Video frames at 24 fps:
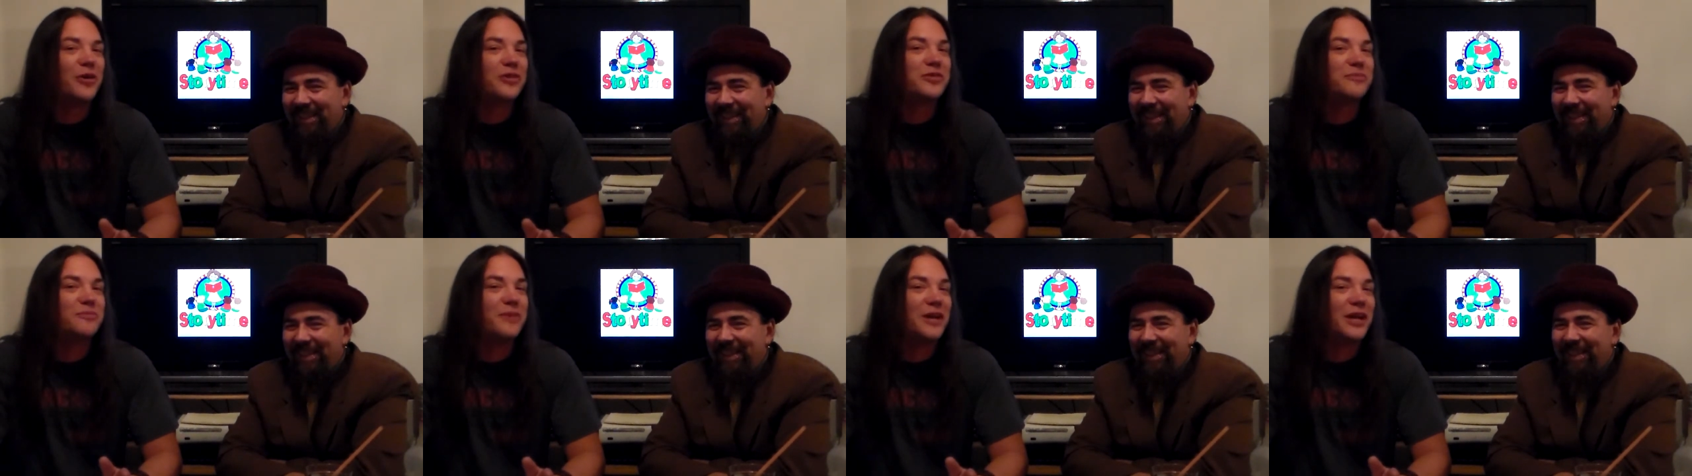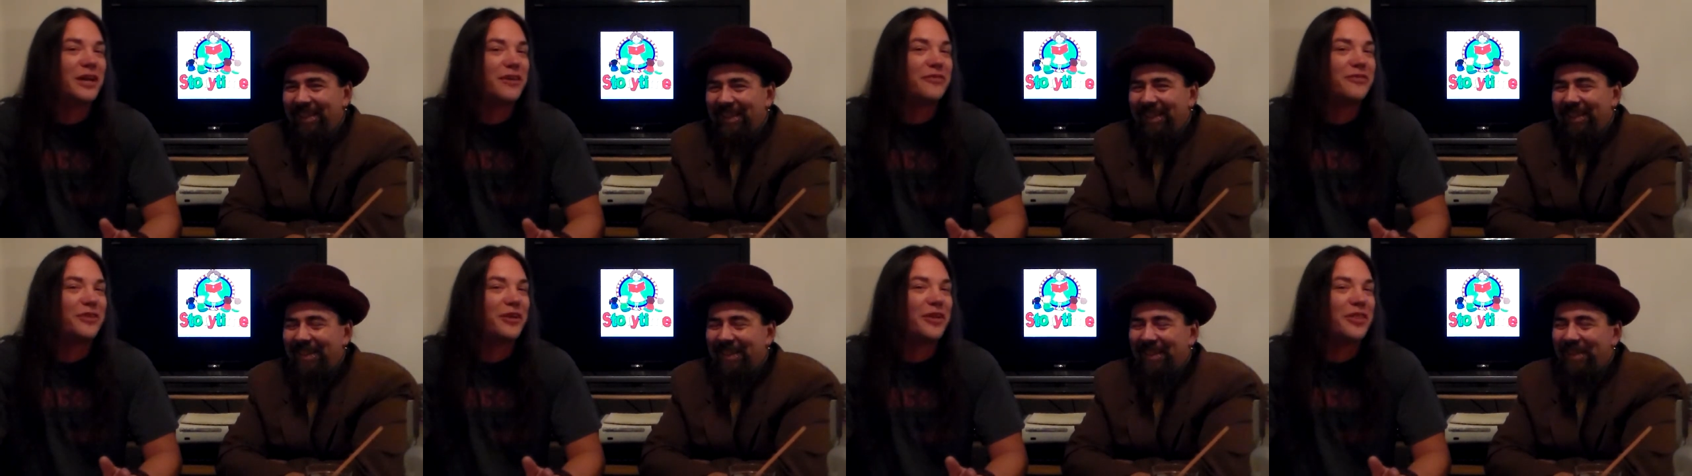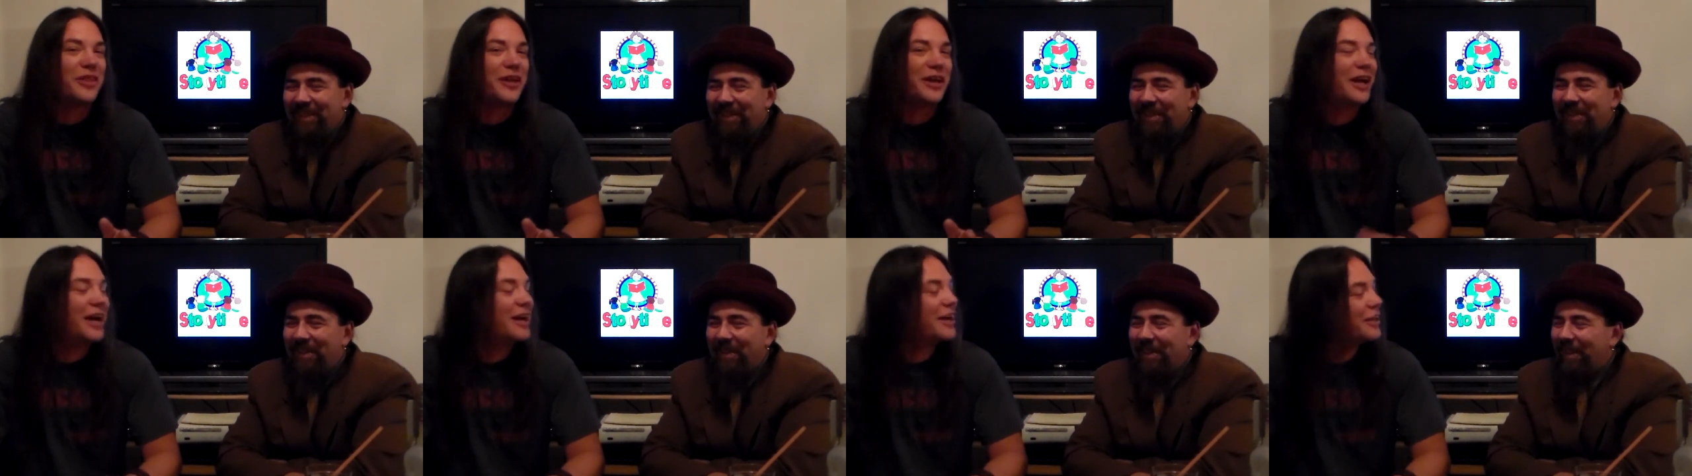Speaker 1: most meaningful
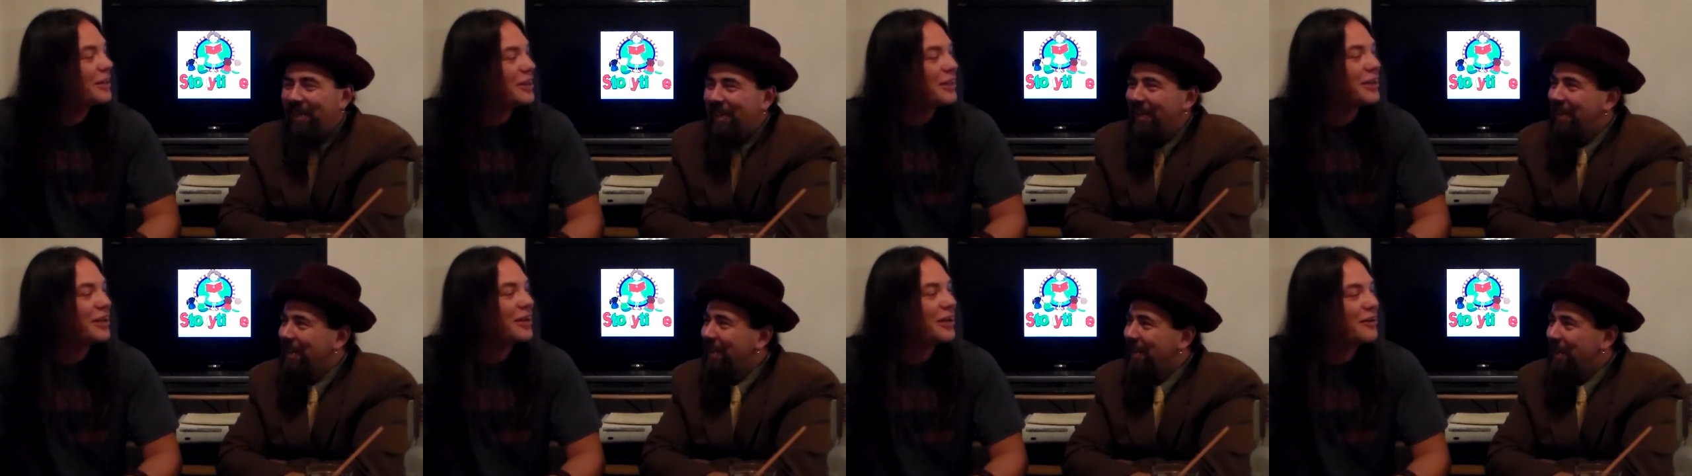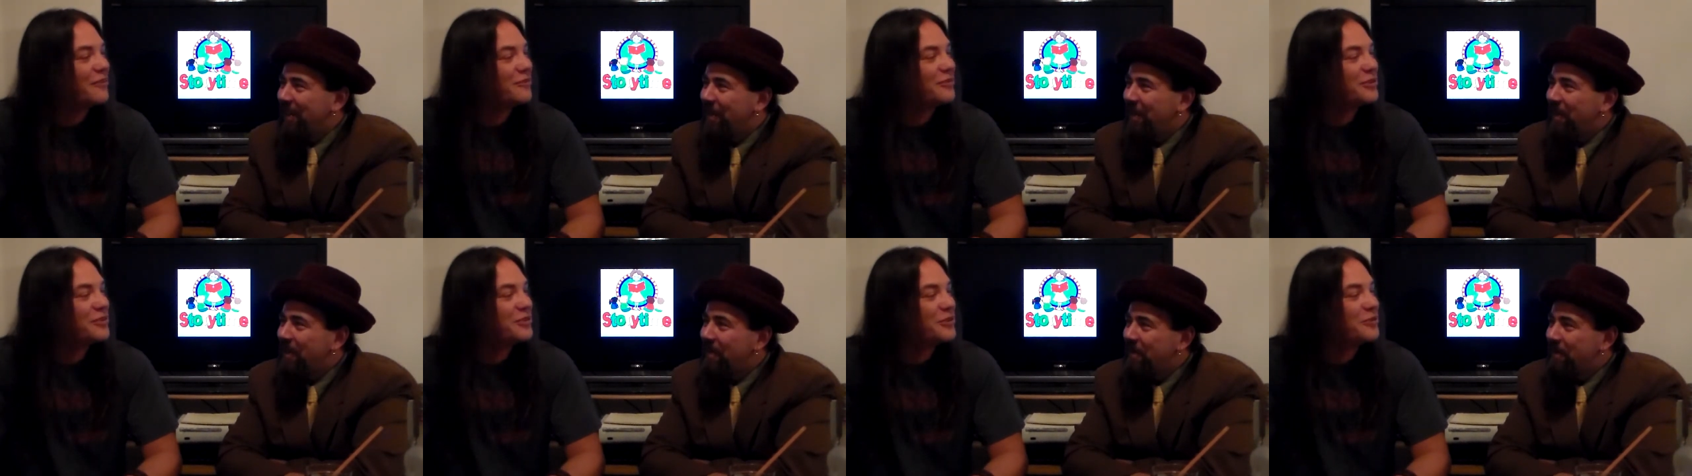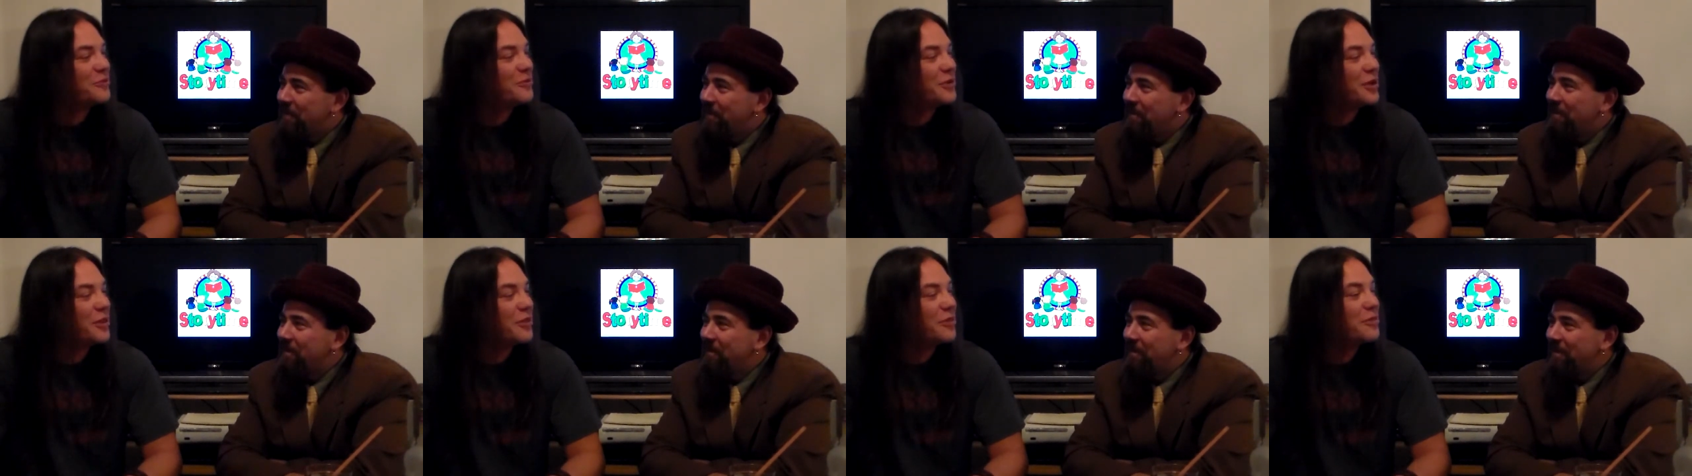thing I could think of to
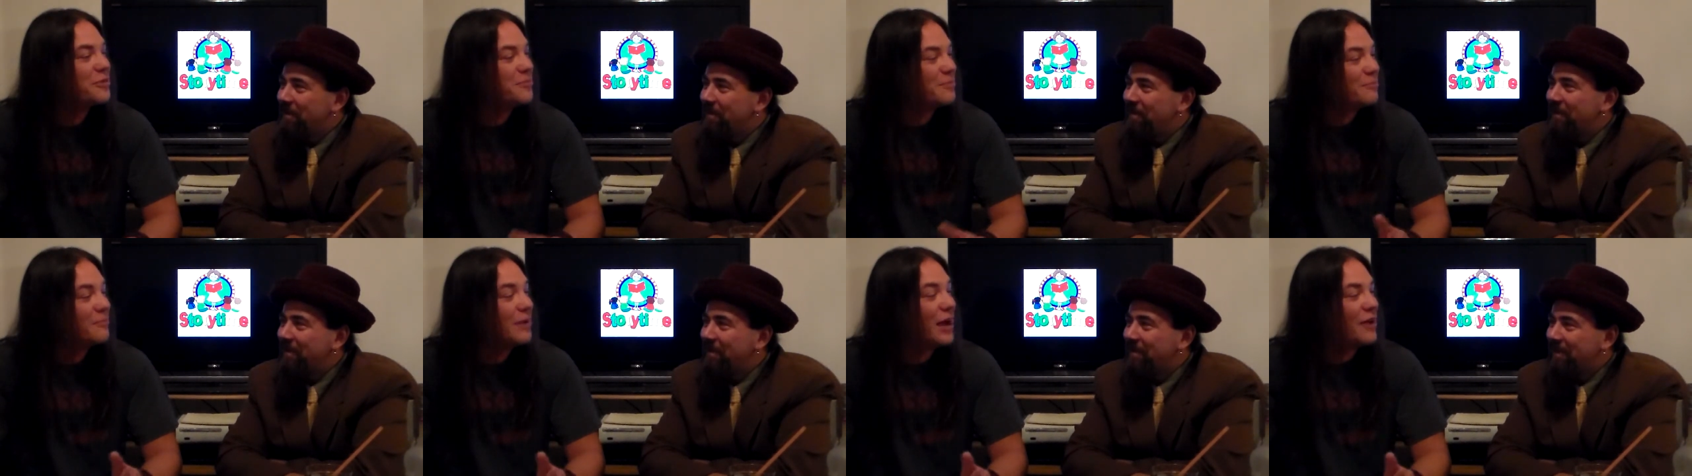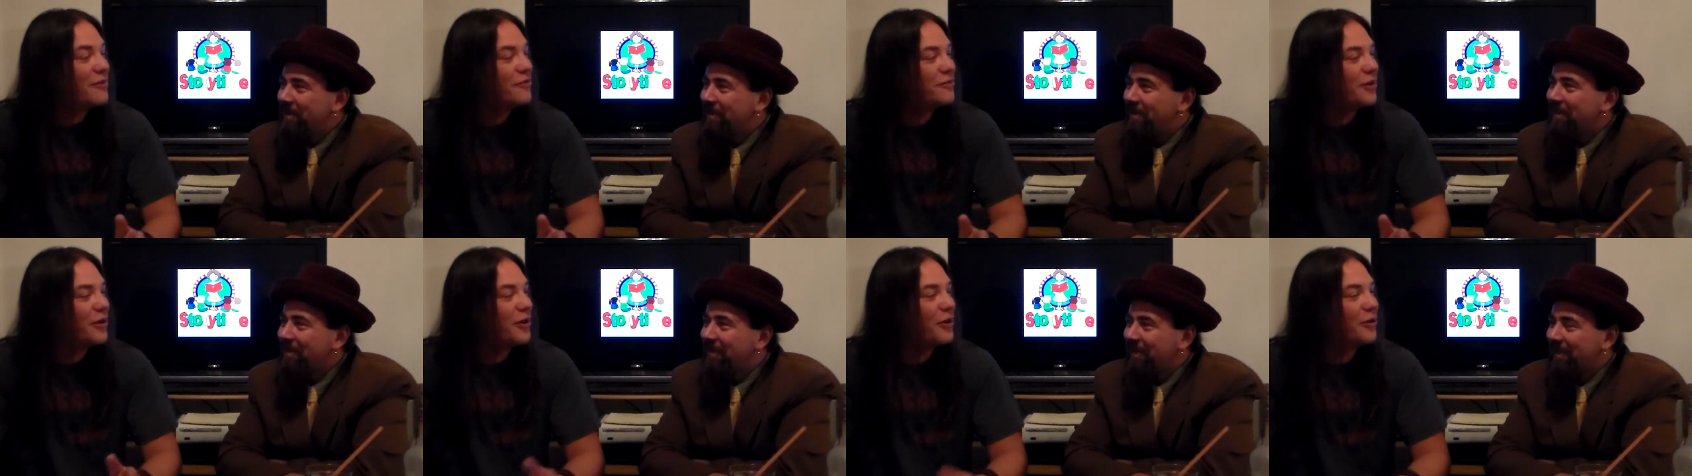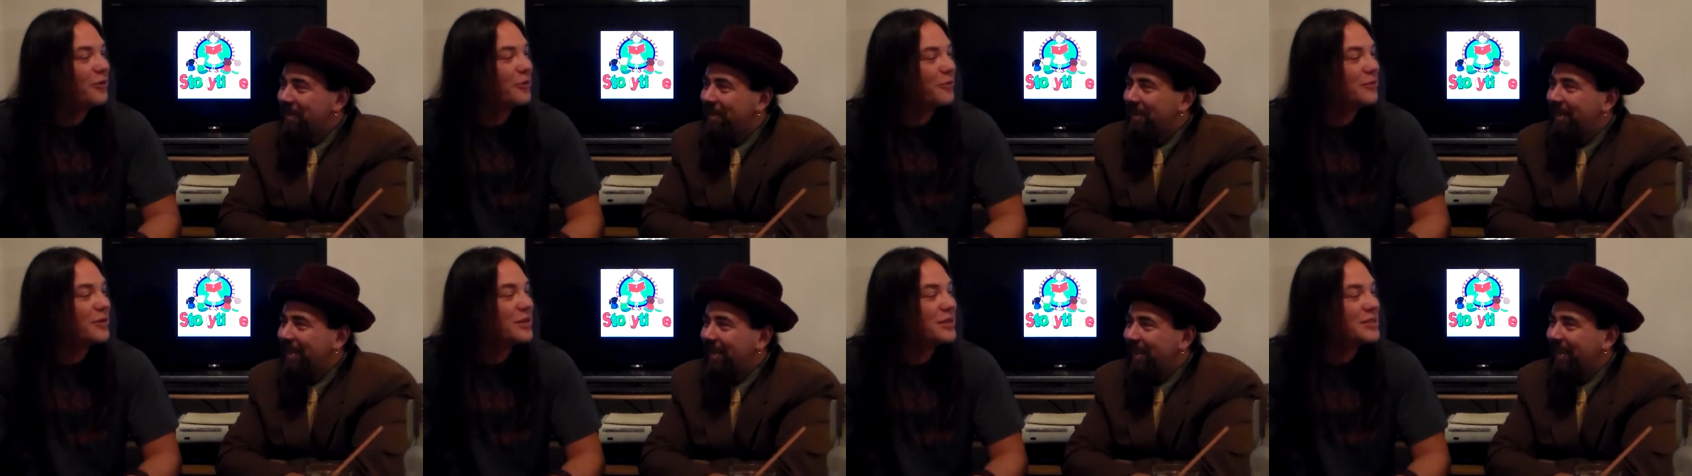do with my
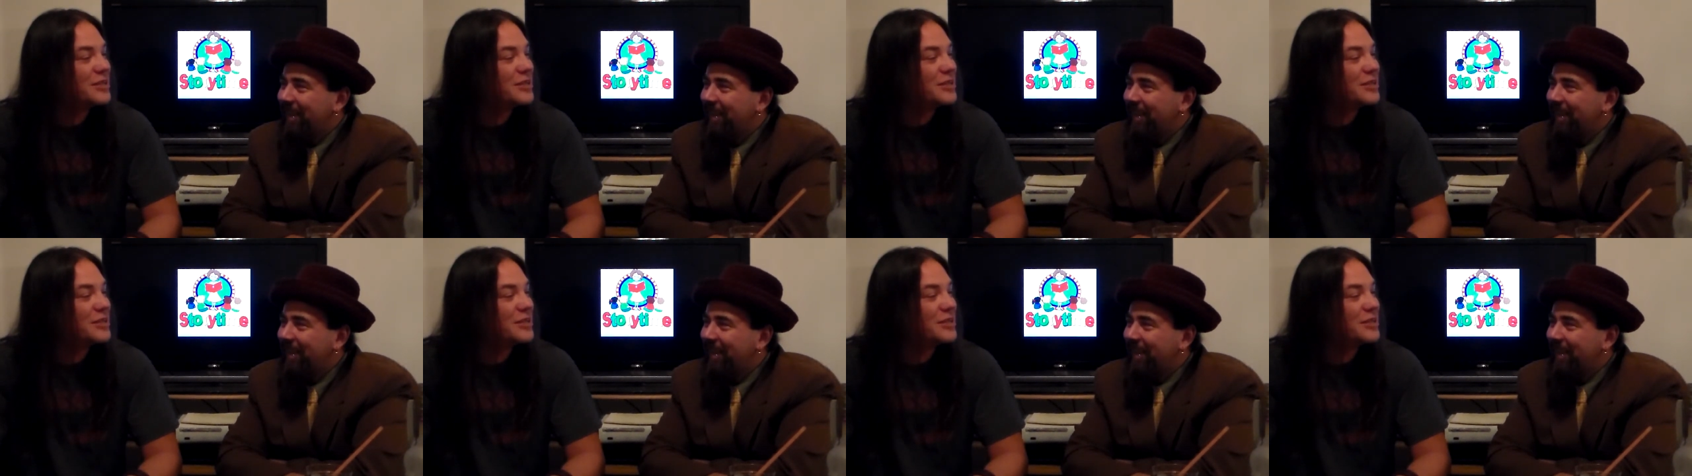phone